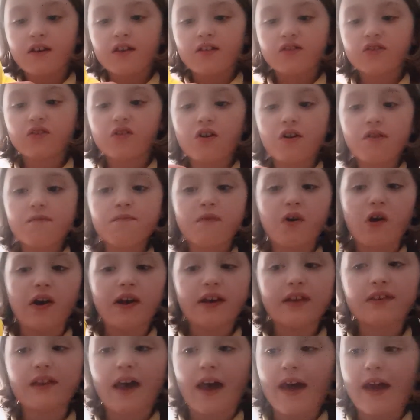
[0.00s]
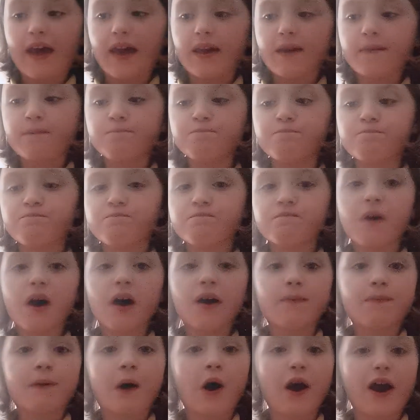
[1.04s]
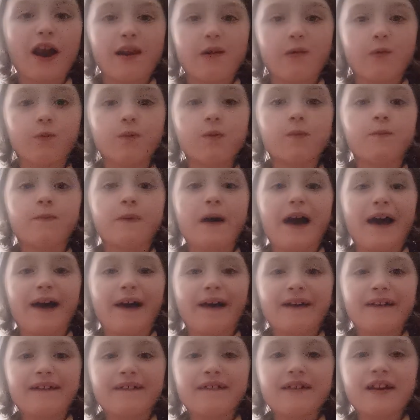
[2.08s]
So mine's a pineapple bear,